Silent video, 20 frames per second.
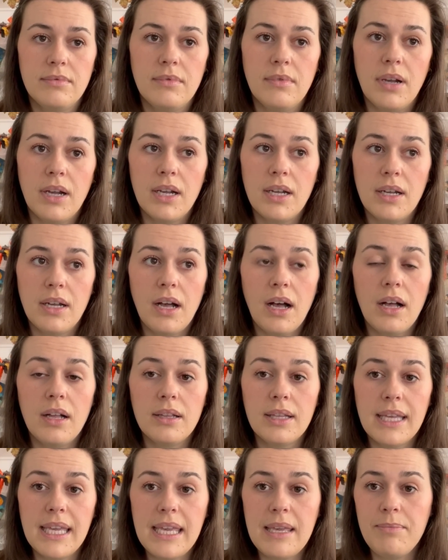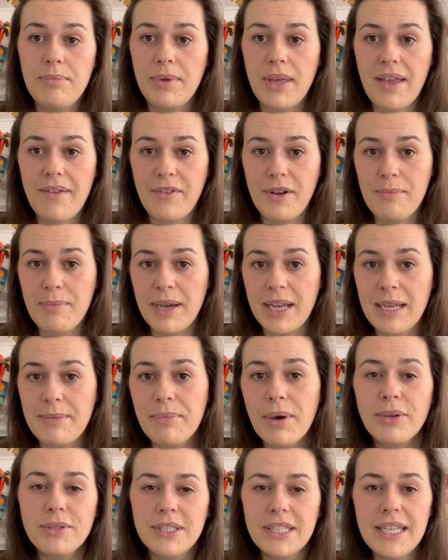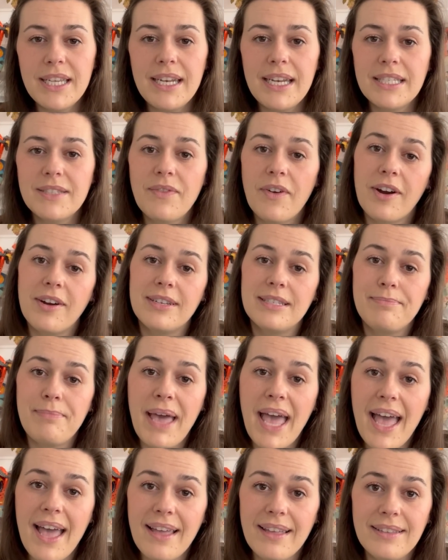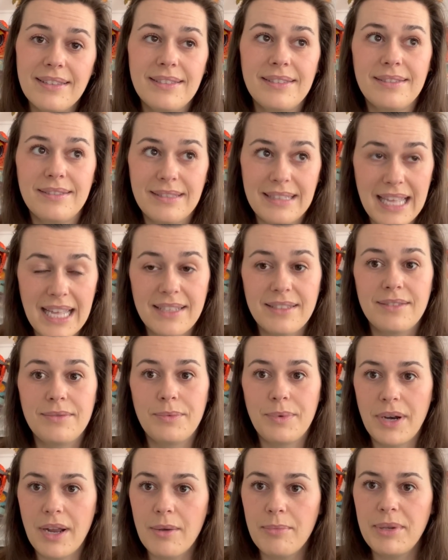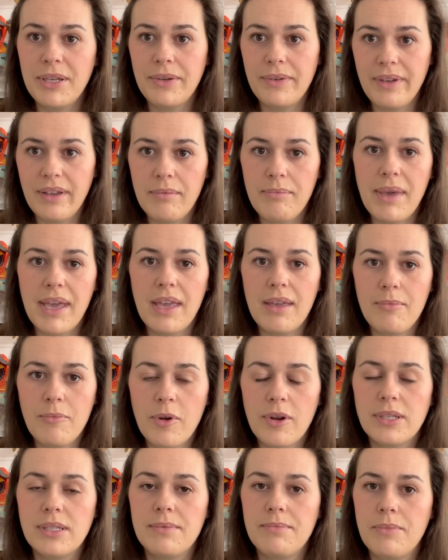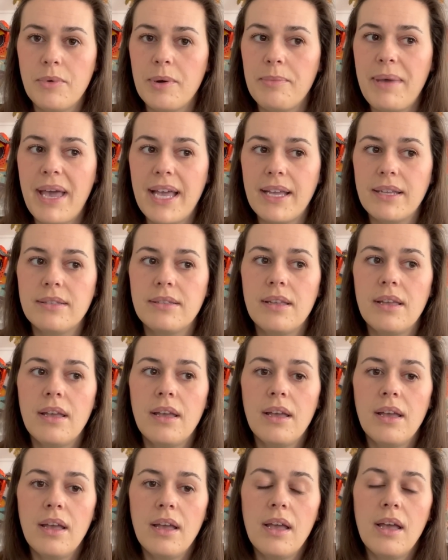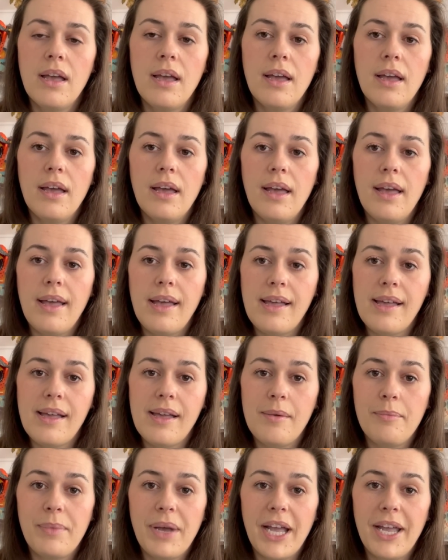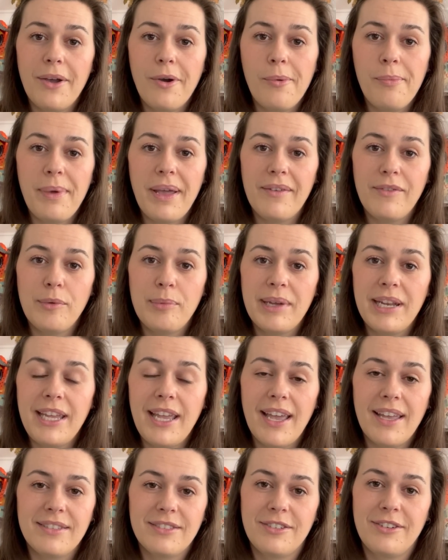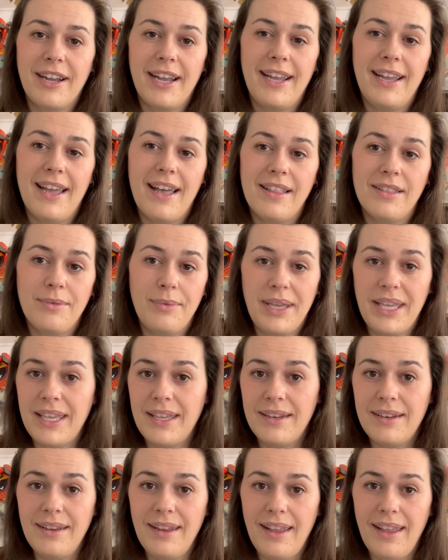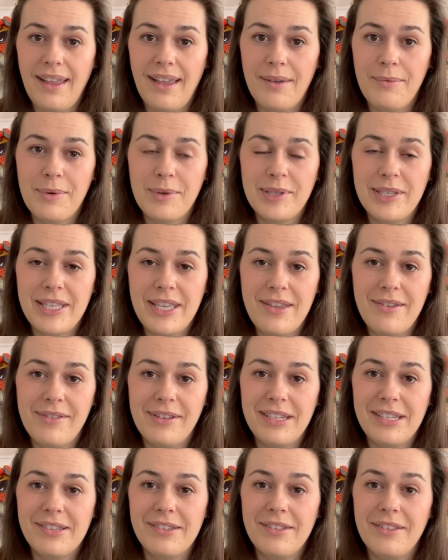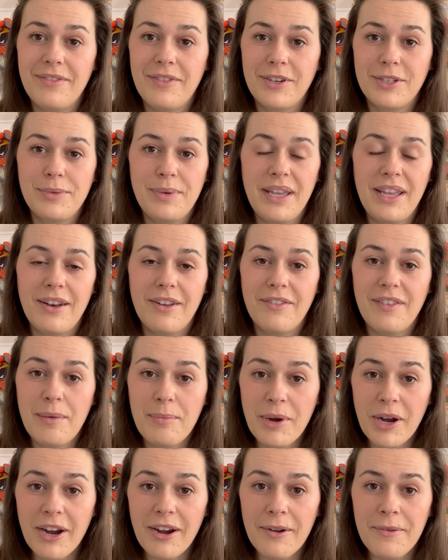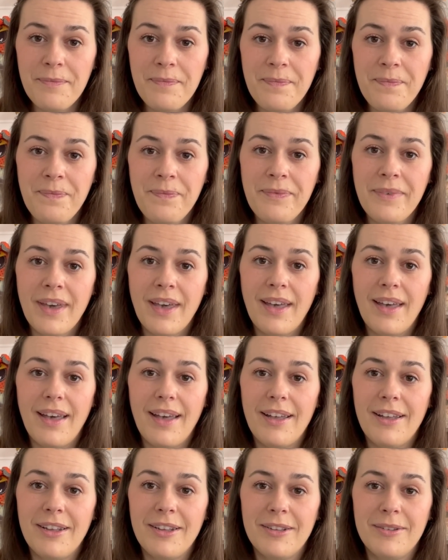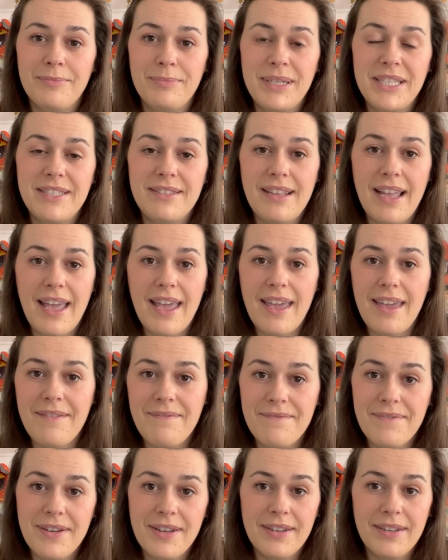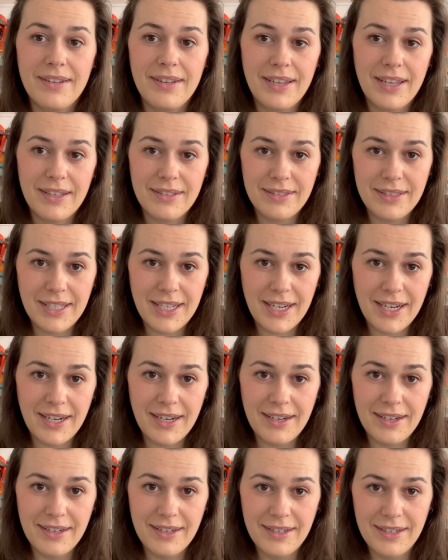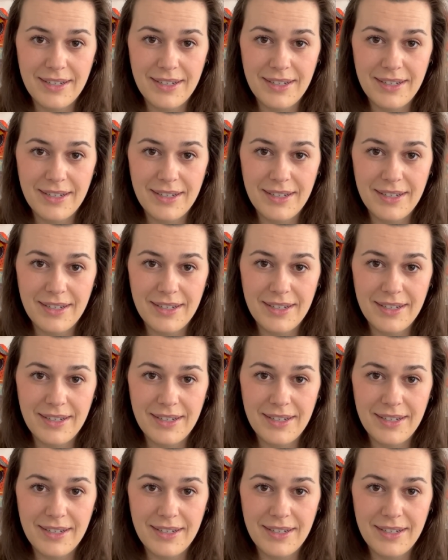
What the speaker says: I'll keep everybody posted as far as bags. That's what I'll be doing, making some more bags. I hope everybody has a great Halloween, and I won't see you until the first week in November. Be safe out there,